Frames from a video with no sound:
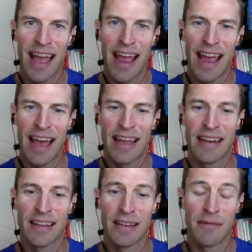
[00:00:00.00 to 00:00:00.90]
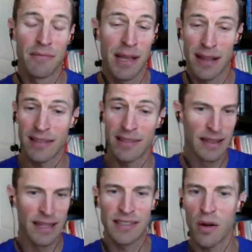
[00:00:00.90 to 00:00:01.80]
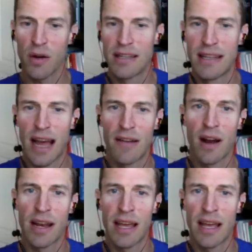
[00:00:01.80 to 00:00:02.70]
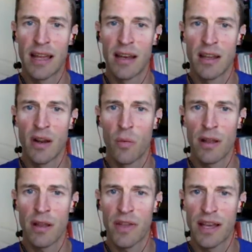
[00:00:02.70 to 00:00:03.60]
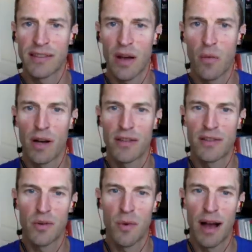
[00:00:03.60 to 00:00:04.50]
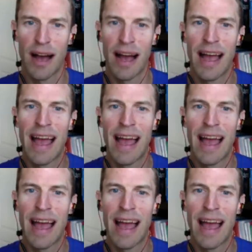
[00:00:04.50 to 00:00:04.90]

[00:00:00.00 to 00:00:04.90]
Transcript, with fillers: And man, let's let's go ahead and dive right in. You know, one of the things I wanted to uh,